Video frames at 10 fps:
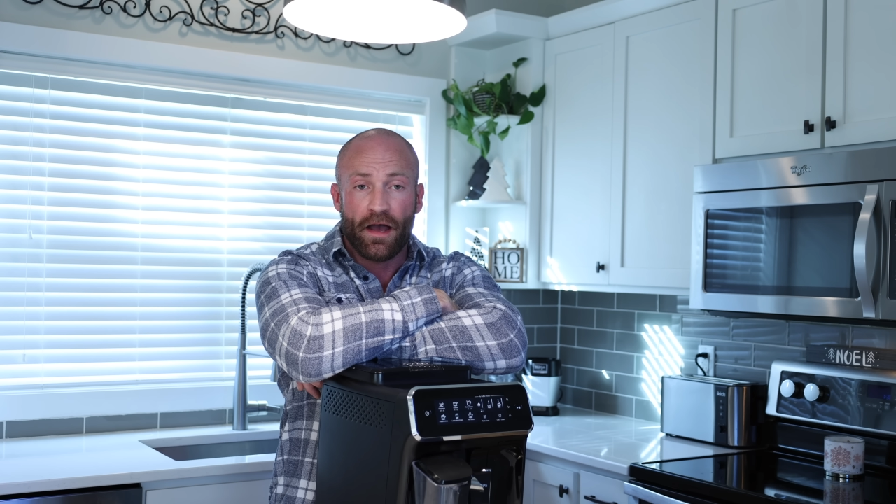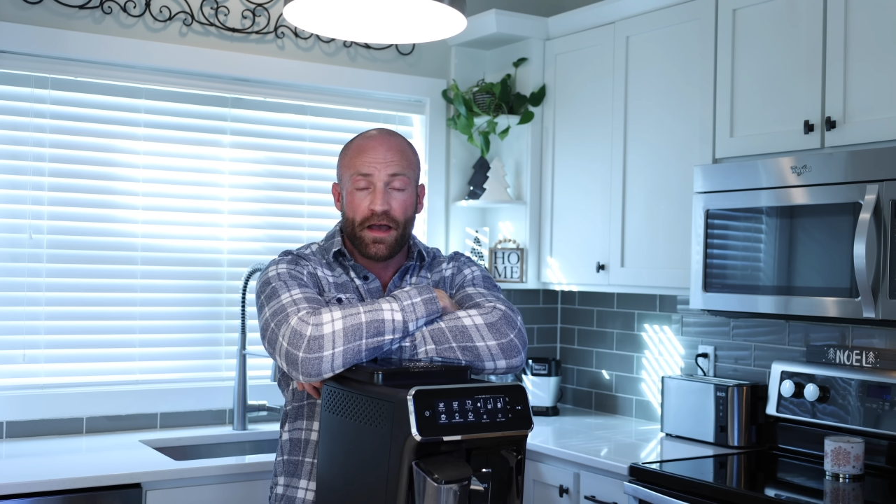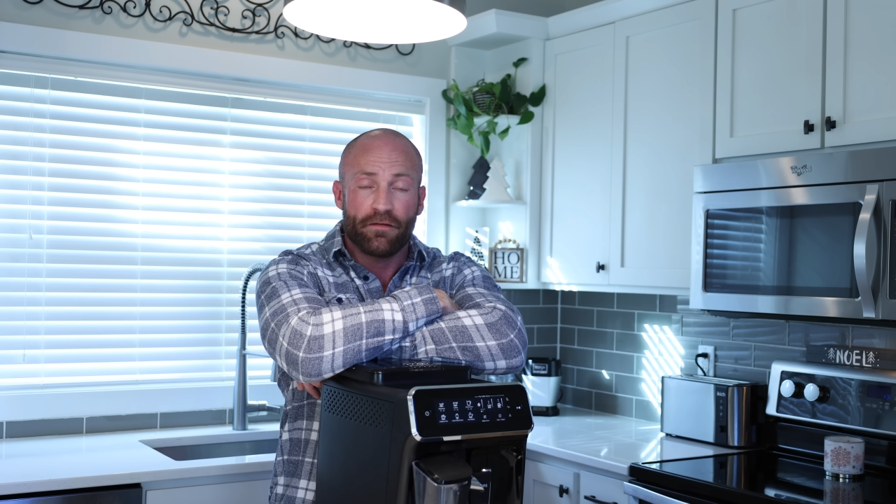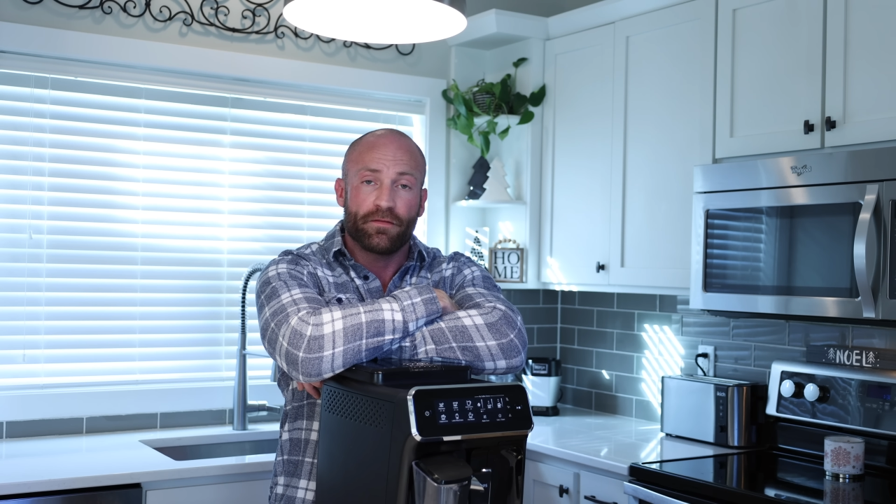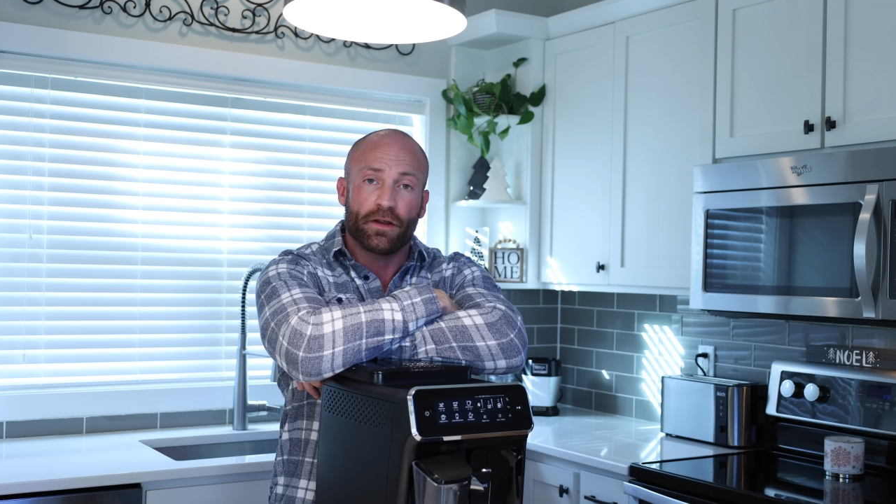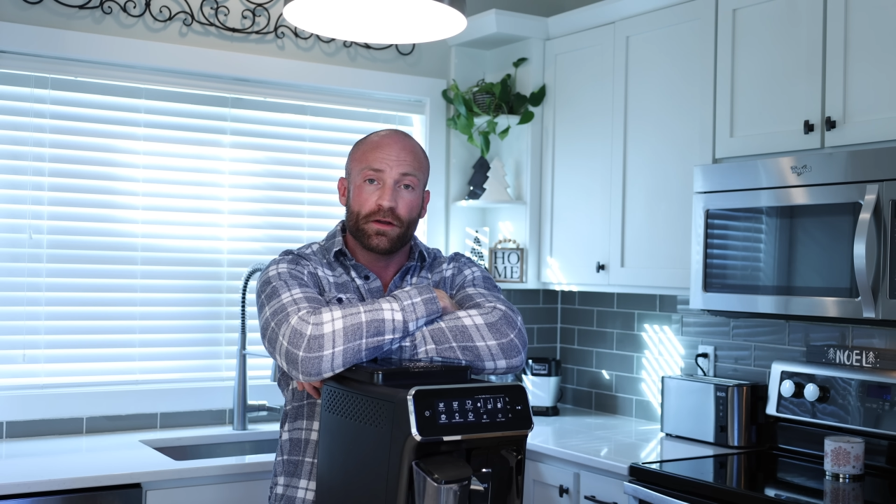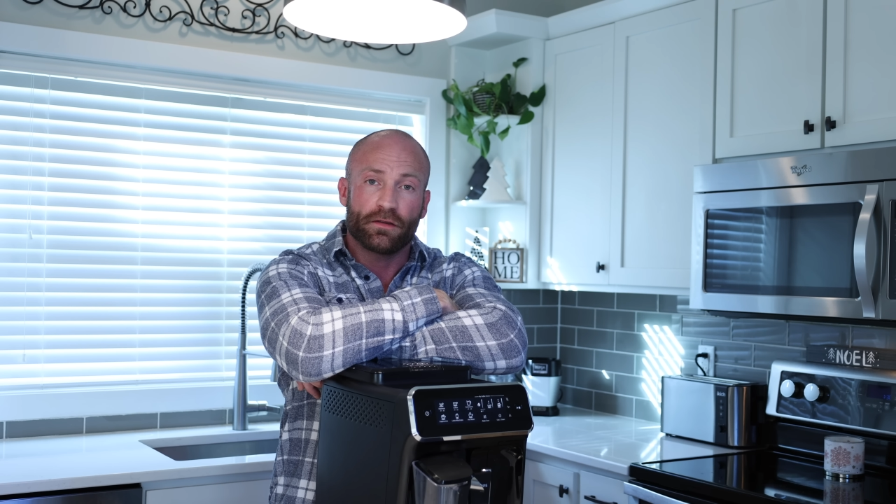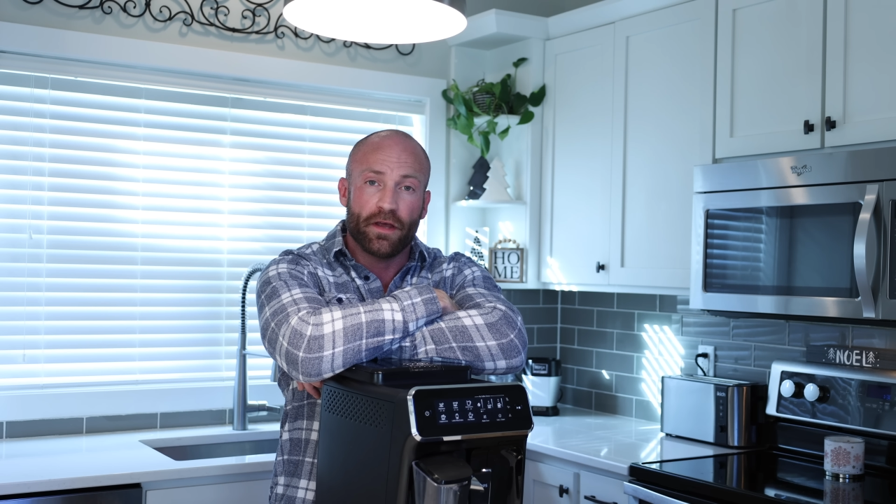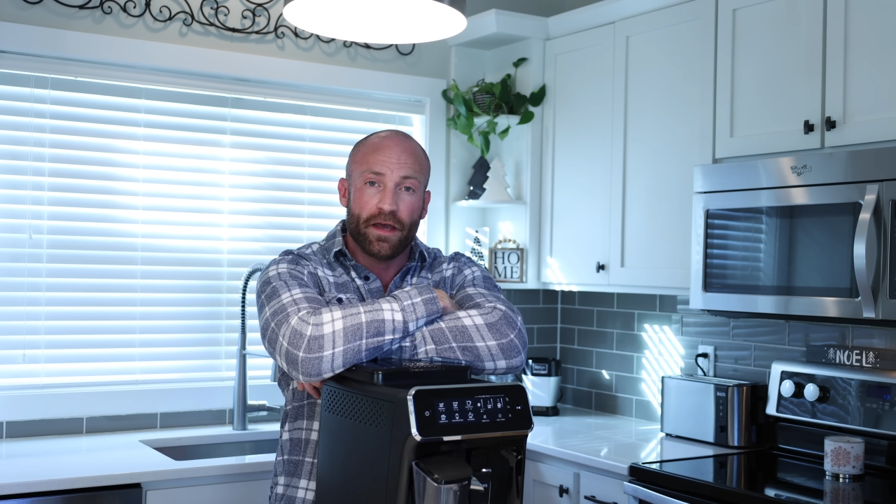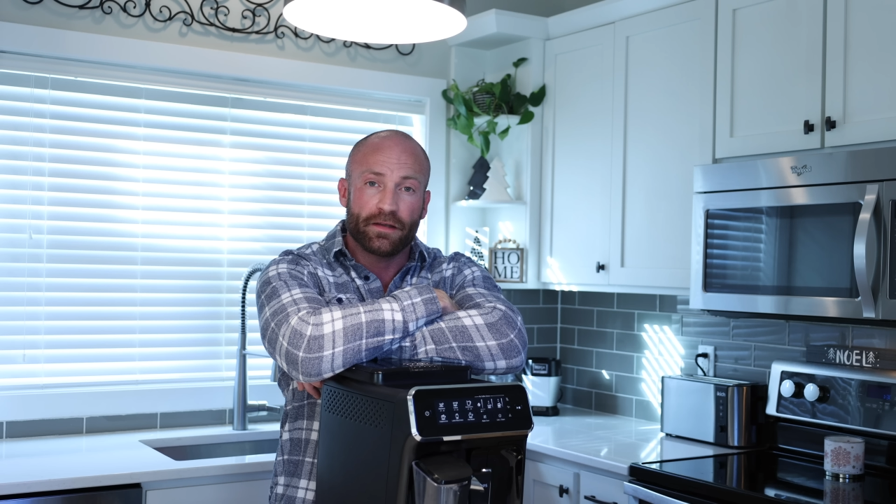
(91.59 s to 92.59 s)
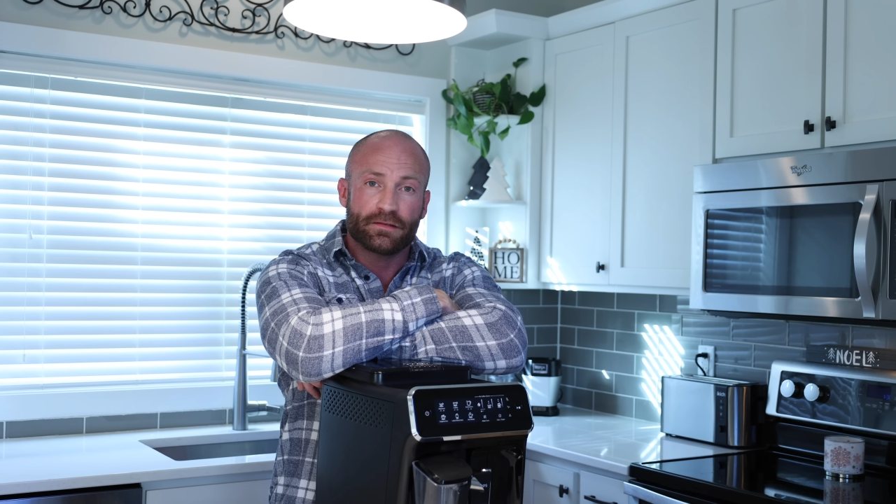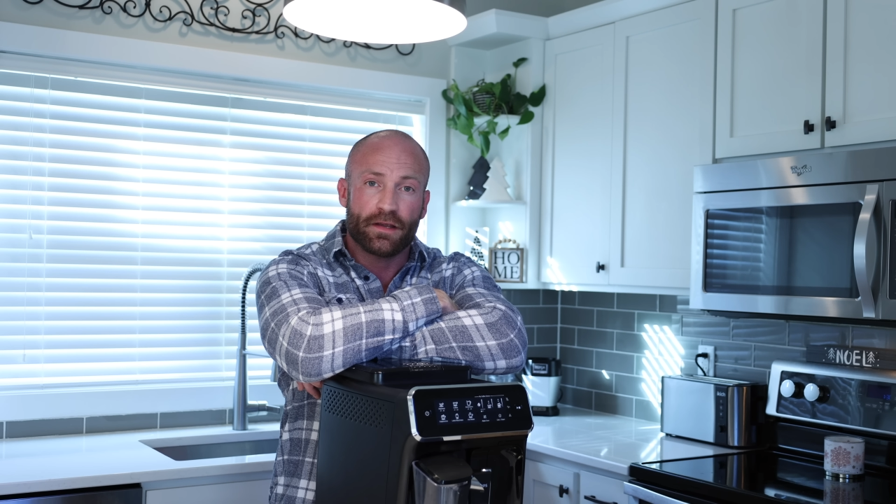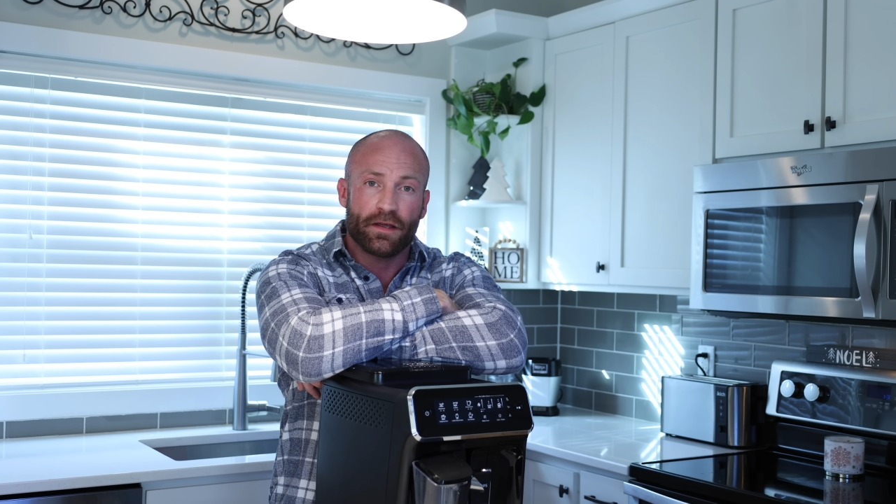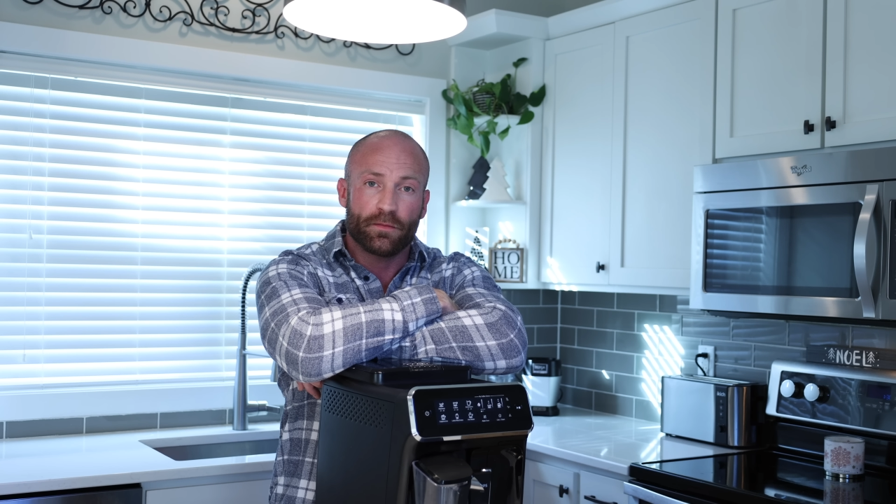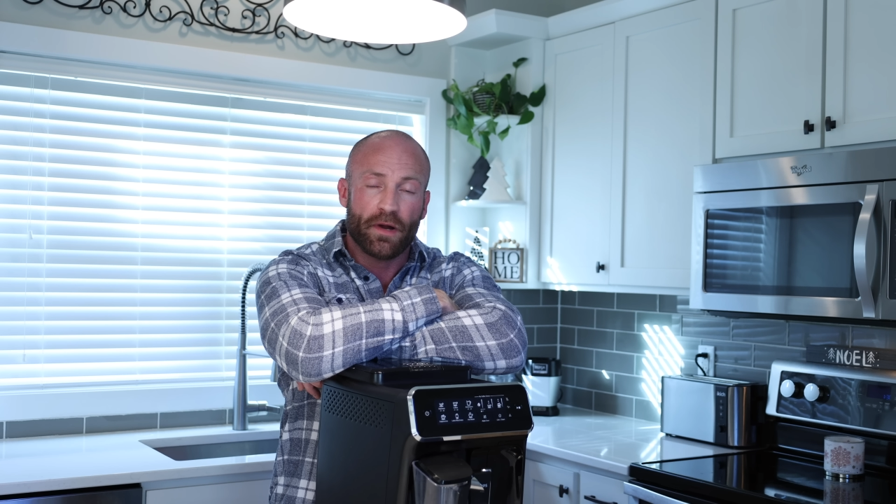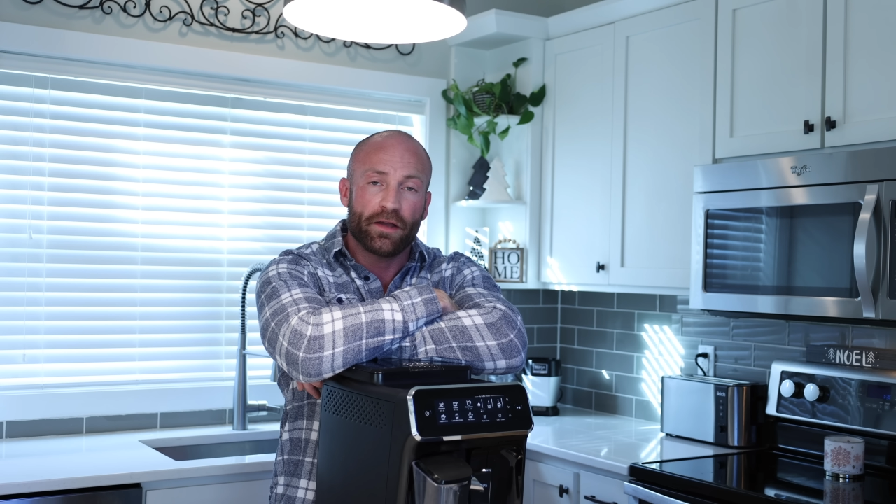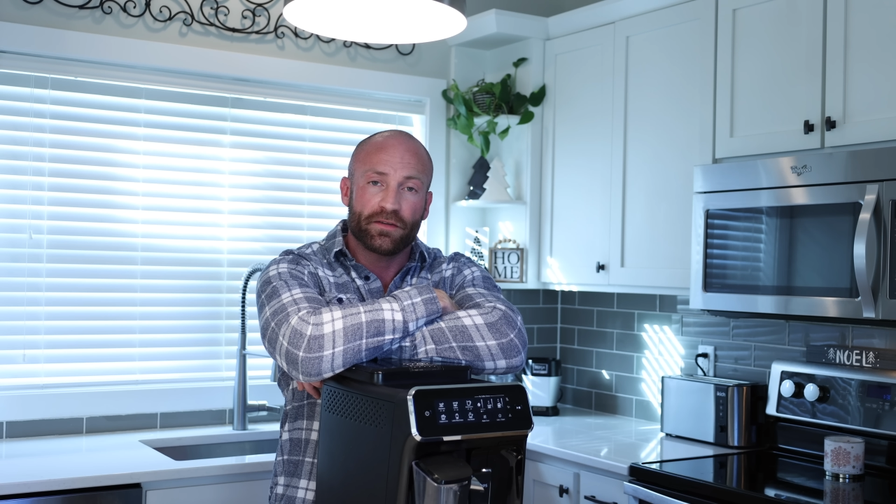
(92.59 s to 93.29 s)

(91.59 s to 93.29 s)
I figured that it probably